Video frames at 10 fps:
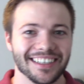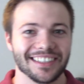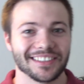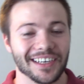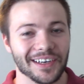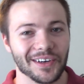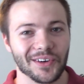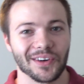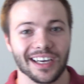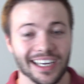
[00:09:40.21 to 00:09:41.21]

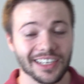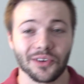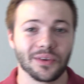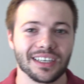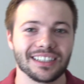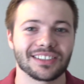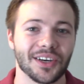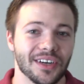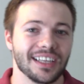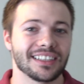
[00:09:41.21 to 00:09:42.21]
So, and I don't want to
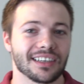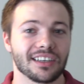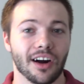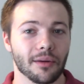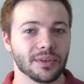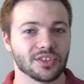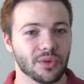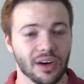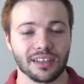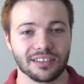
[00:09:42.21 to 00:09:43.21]
turn in a garbage
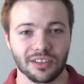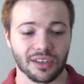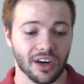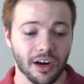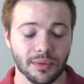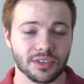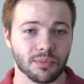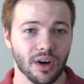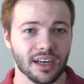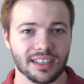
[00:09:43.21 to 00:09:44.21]

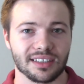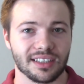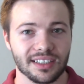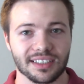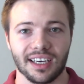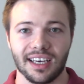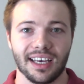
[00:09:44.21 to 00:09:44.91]
product, because